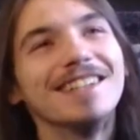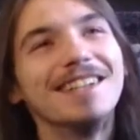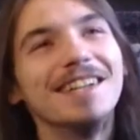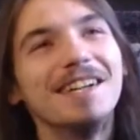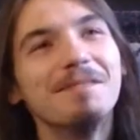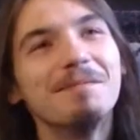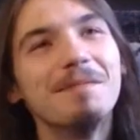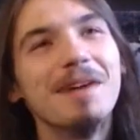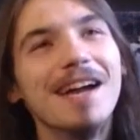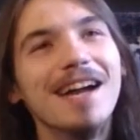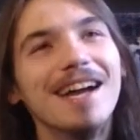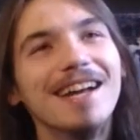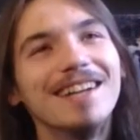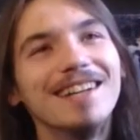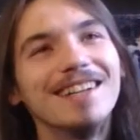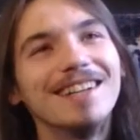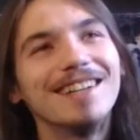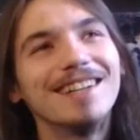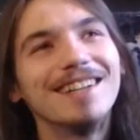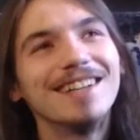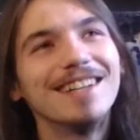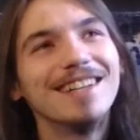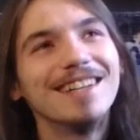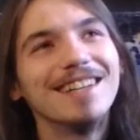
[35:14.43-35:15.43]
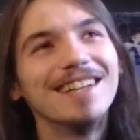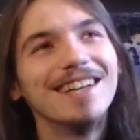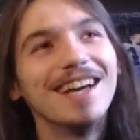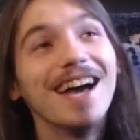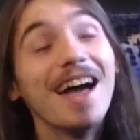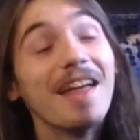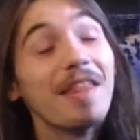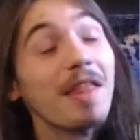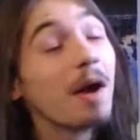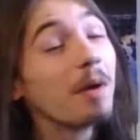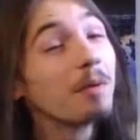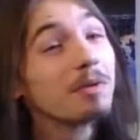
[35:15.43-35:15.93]
Man,
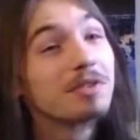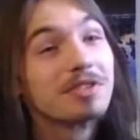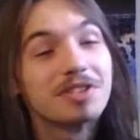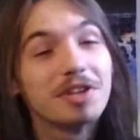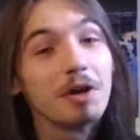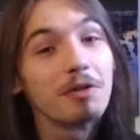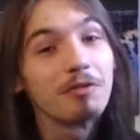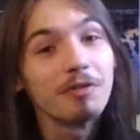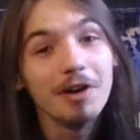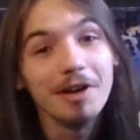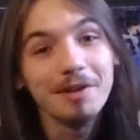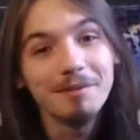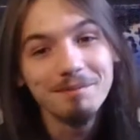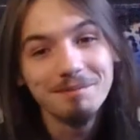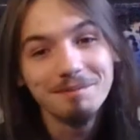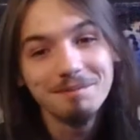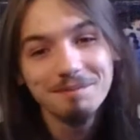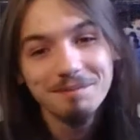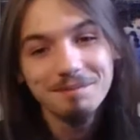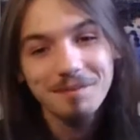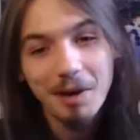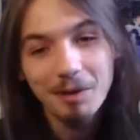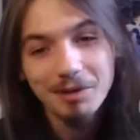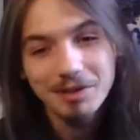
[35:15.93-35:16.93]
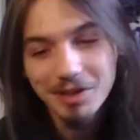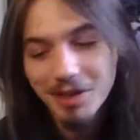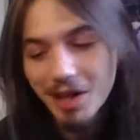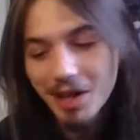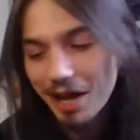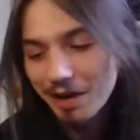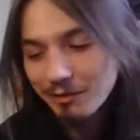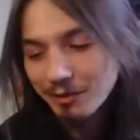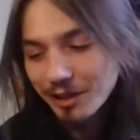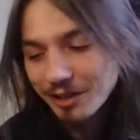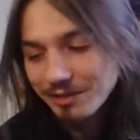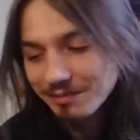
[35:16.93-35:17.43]
that was so fun. That was a lot
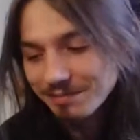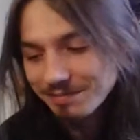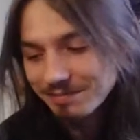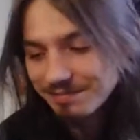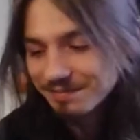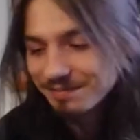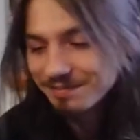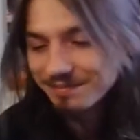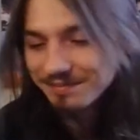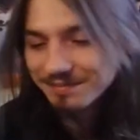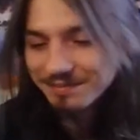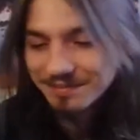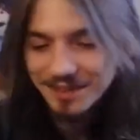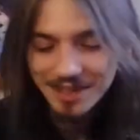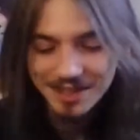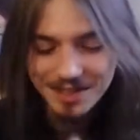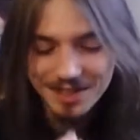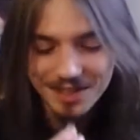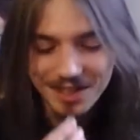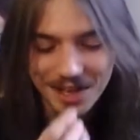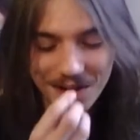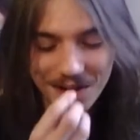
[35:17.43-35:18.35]
of fun. So.